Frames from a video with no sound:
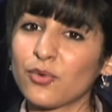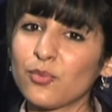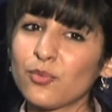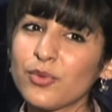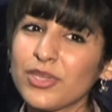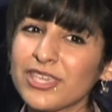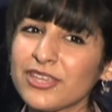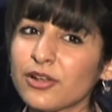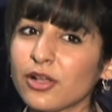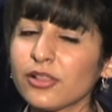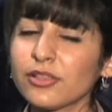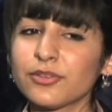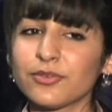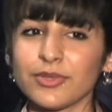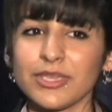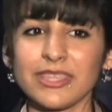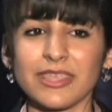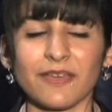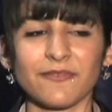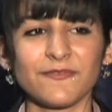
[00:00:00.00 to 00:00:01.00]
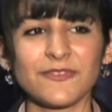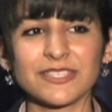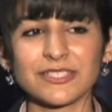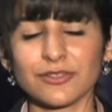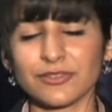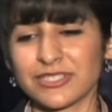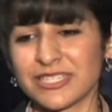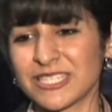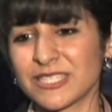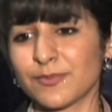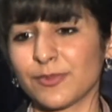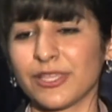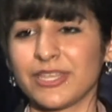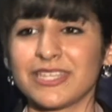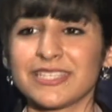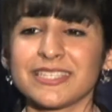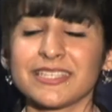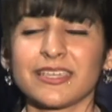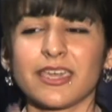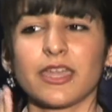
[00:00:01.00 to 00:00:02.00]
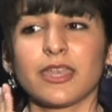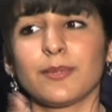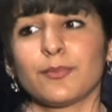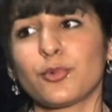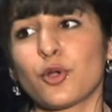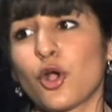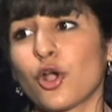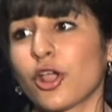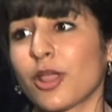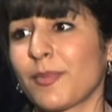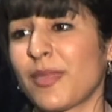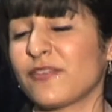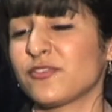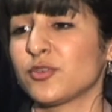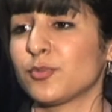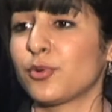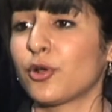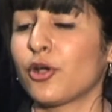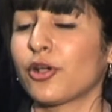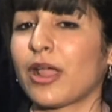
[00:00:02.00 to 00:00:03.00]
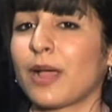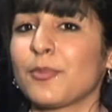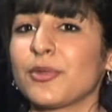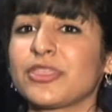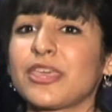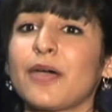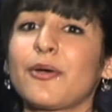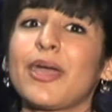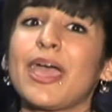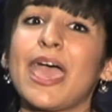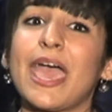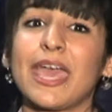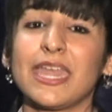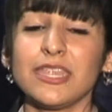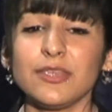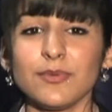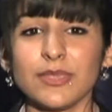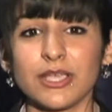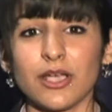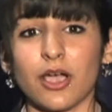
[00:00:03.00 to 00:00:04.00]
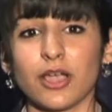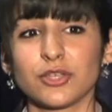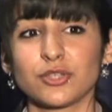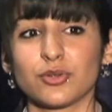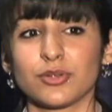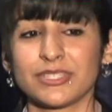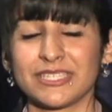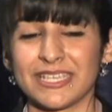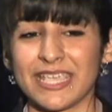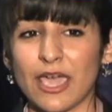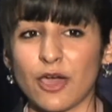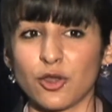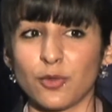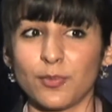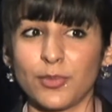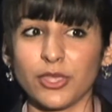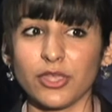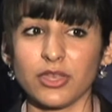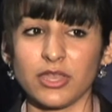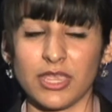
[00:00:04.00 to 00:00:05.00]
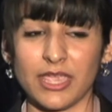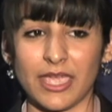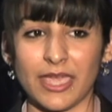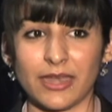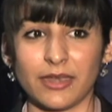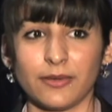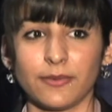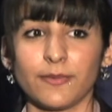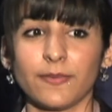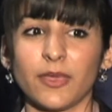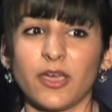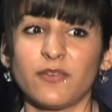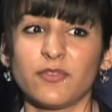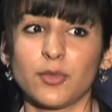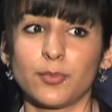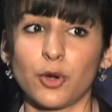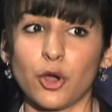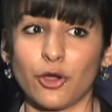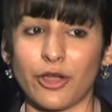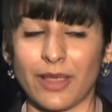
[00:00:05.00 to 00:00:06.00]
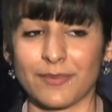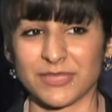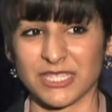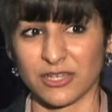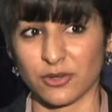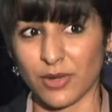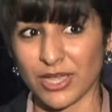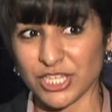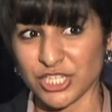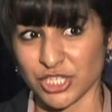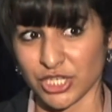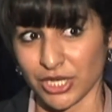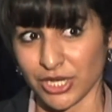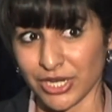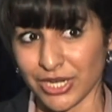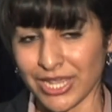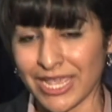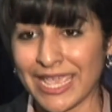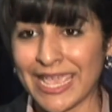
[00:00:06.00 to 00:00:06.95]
We can all agree that fiscal discipline isn't cutting program after program without any regard towards accountability of the programs in question.